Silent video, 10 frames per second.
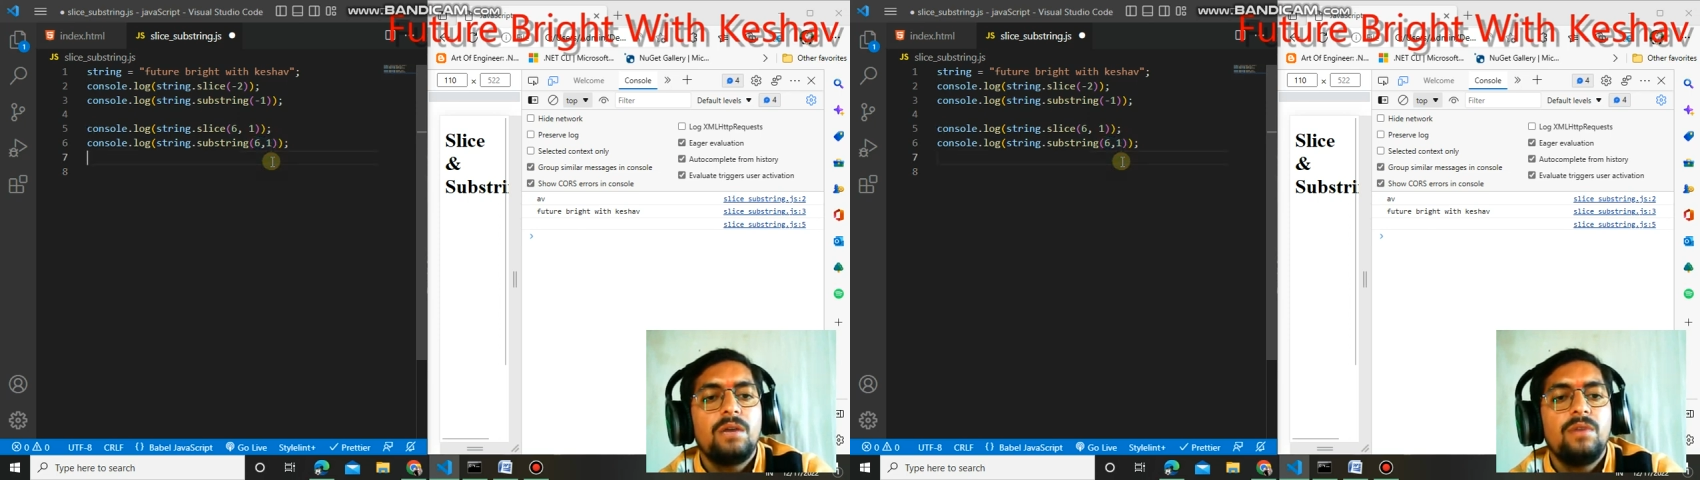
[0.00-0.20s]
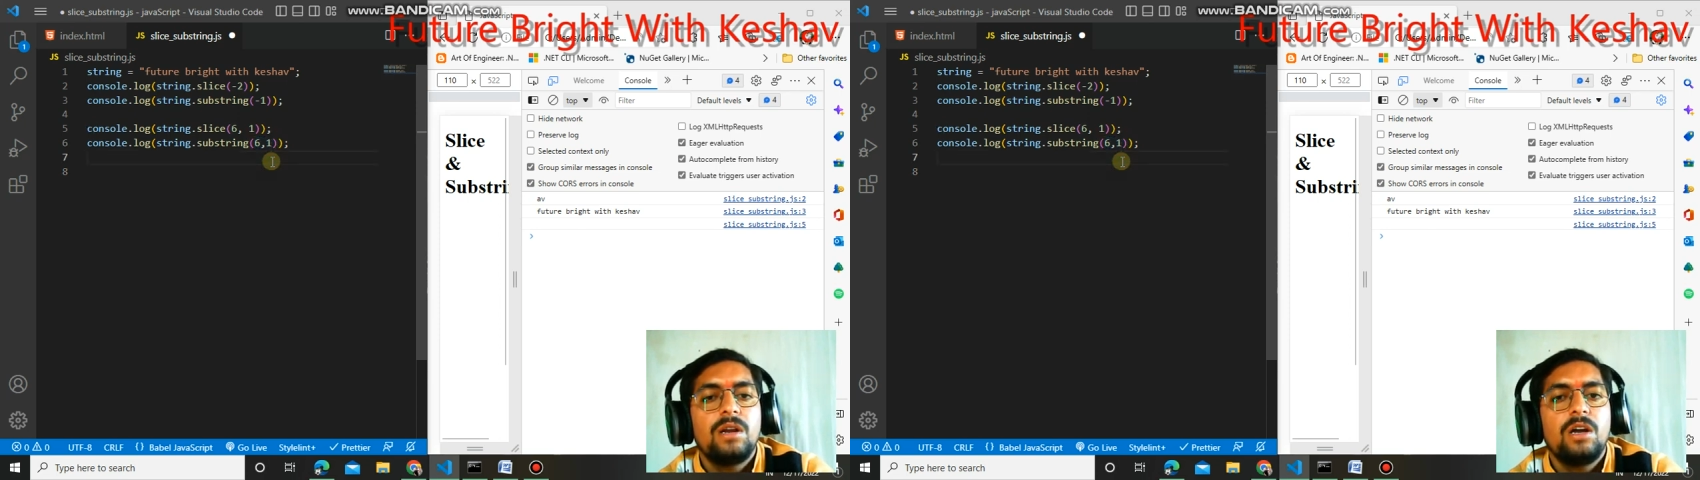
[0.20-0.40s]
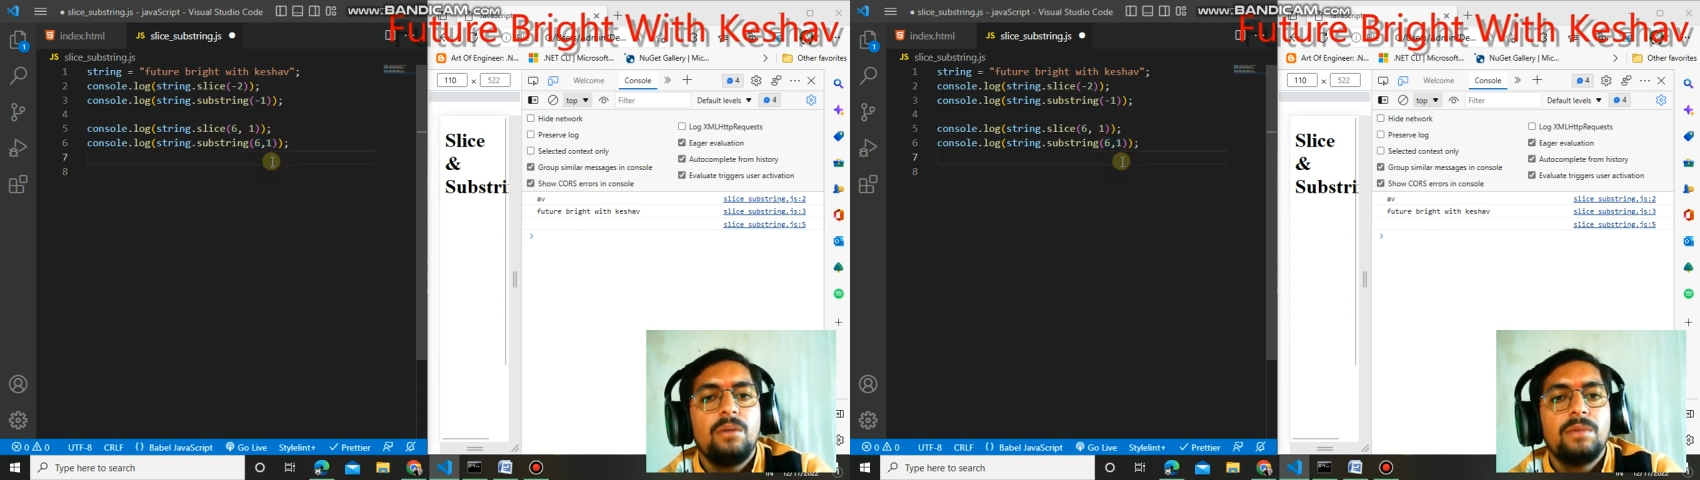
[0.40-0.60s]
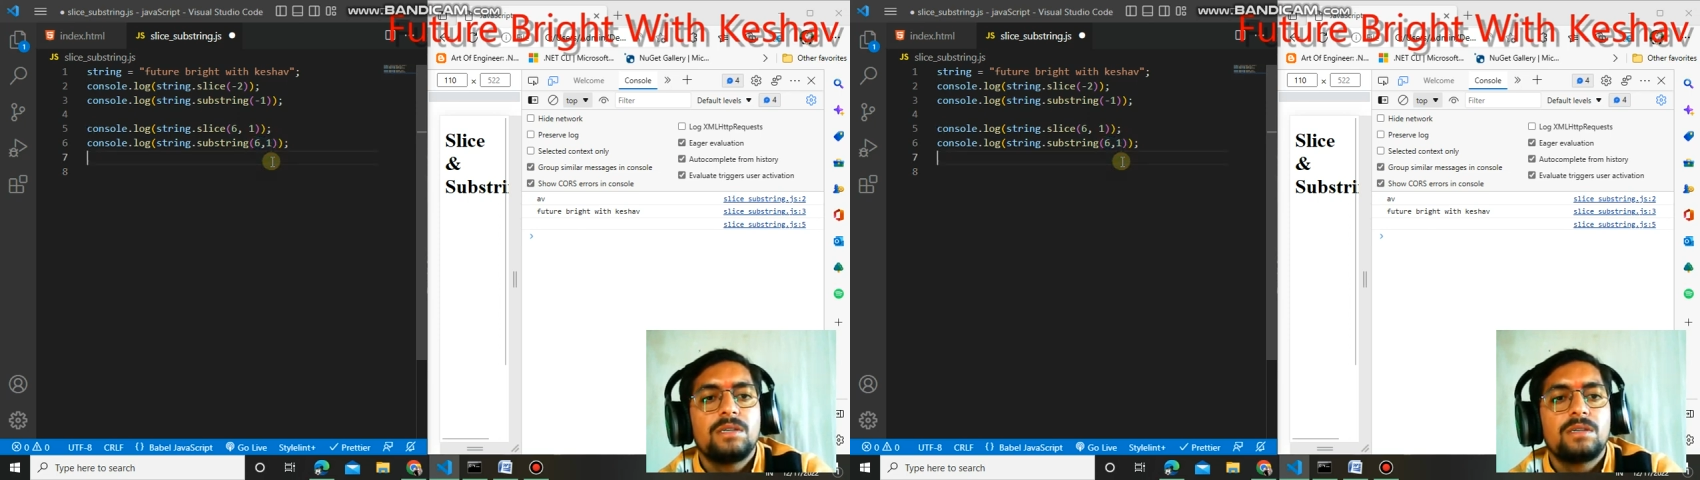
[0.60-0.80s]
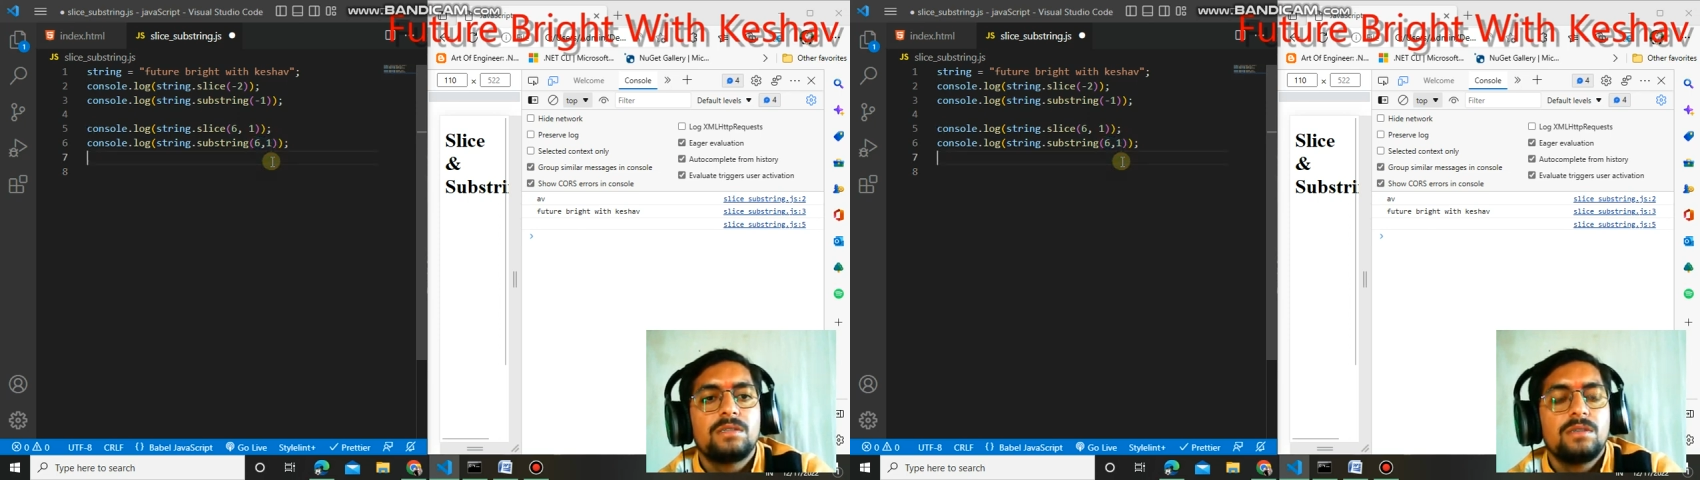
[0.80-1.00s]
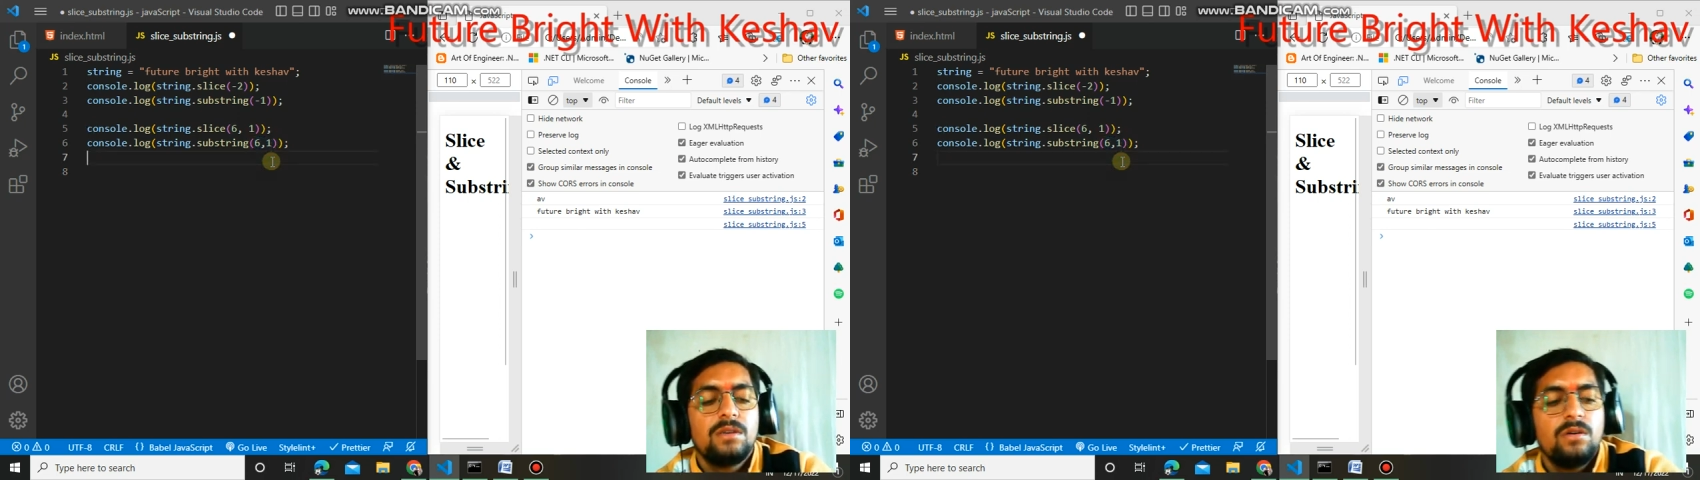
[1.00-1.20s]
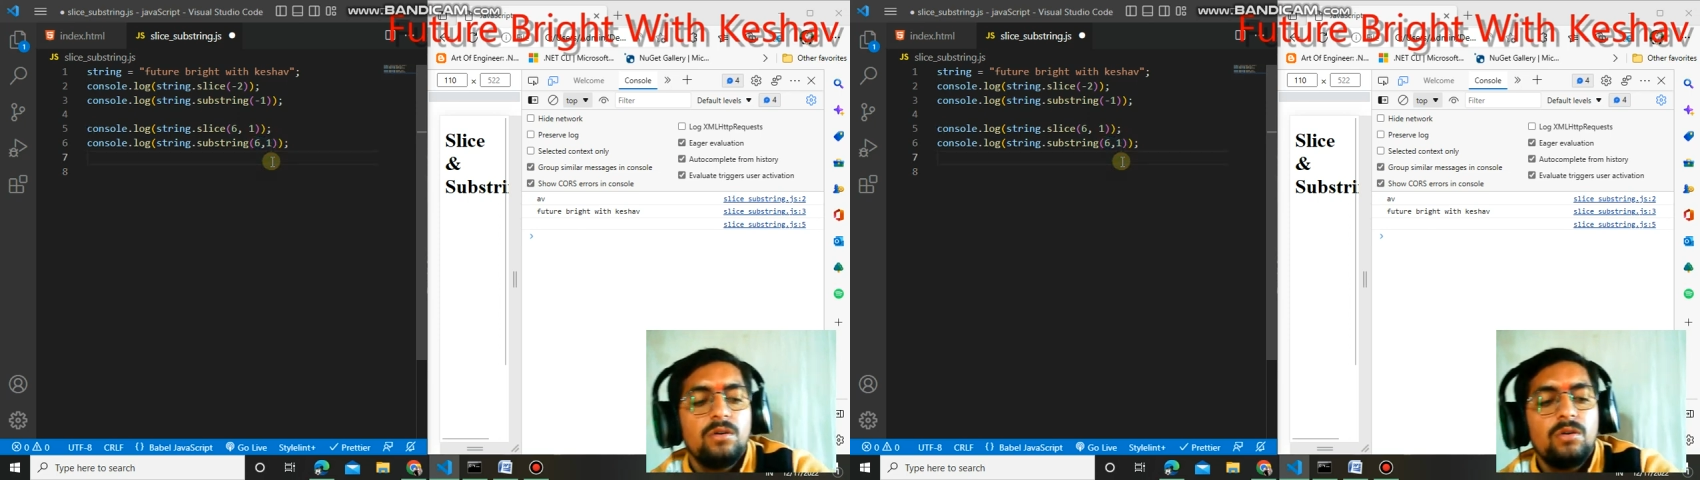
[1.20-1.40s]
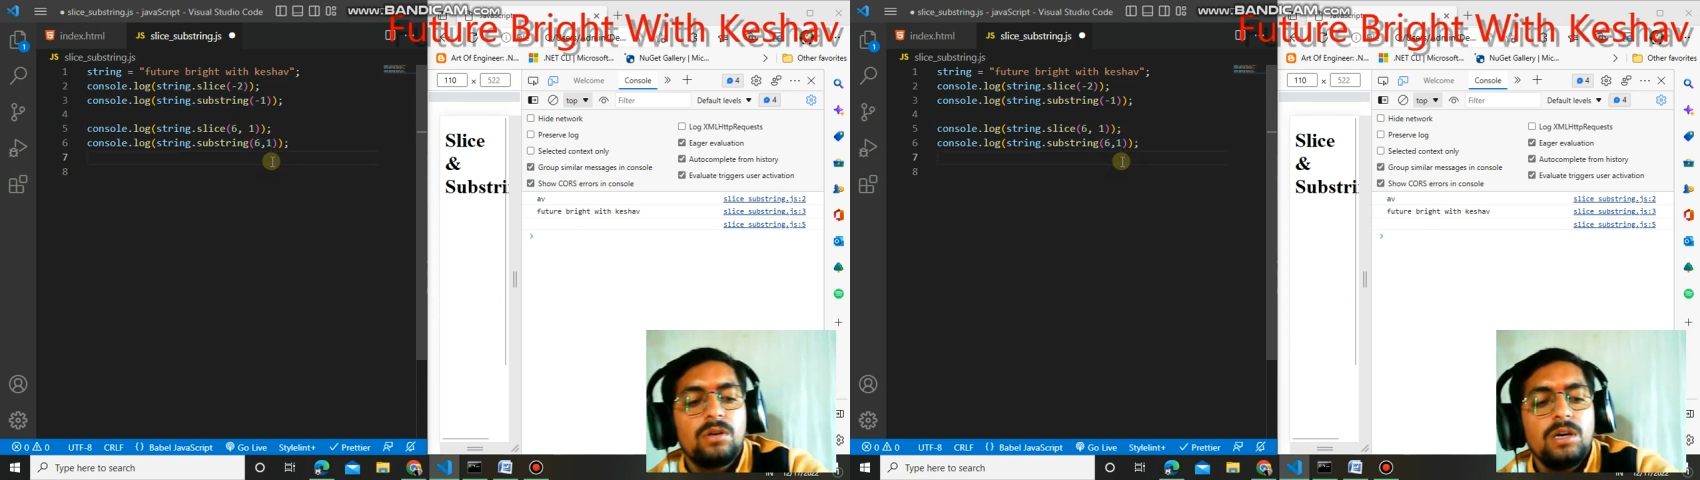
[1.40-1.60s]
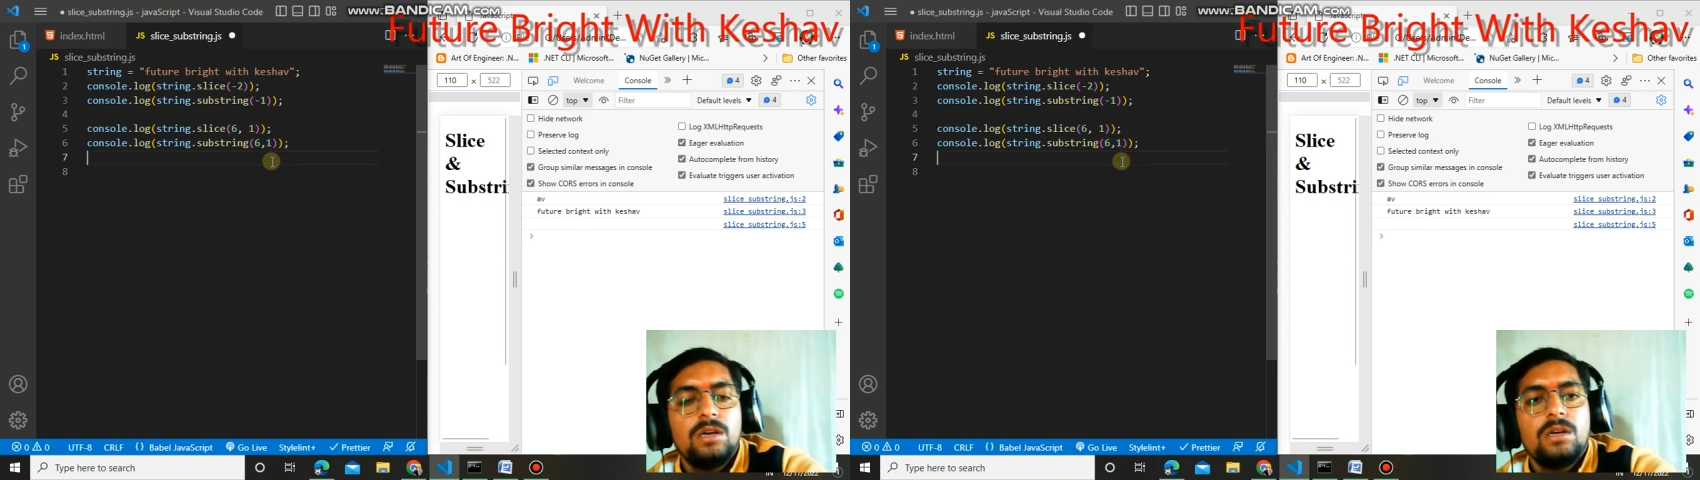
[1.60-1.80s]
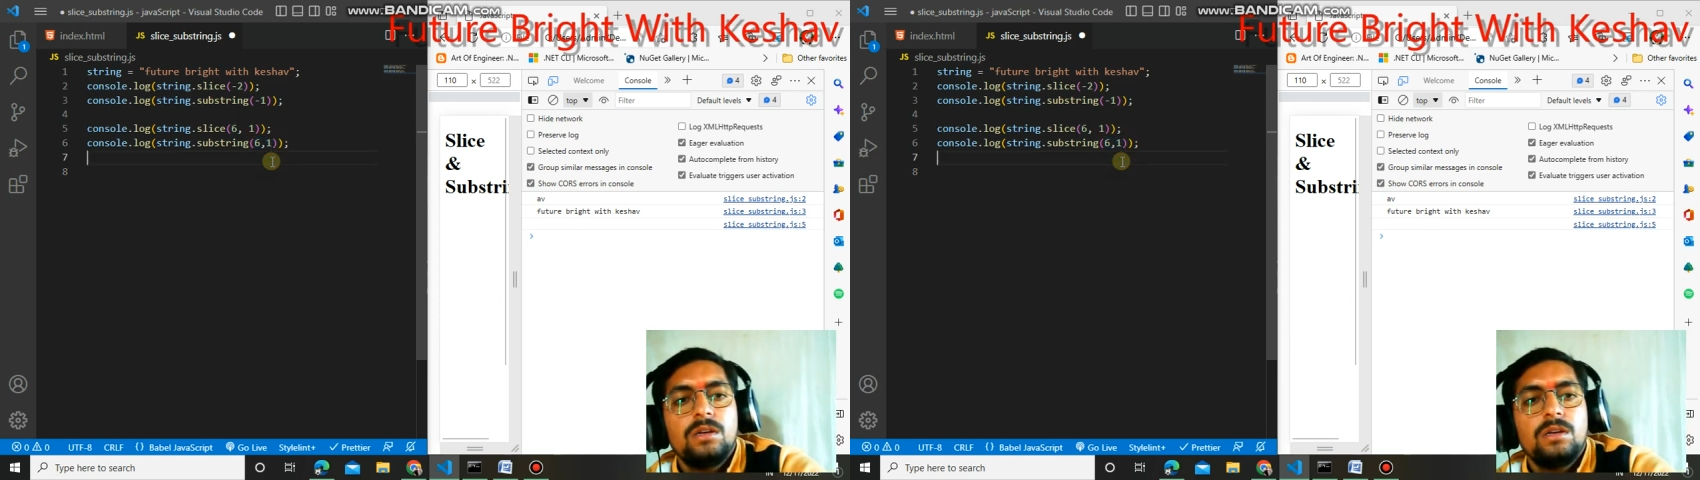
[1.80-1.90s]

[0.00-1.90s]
1 comma 6. Okay,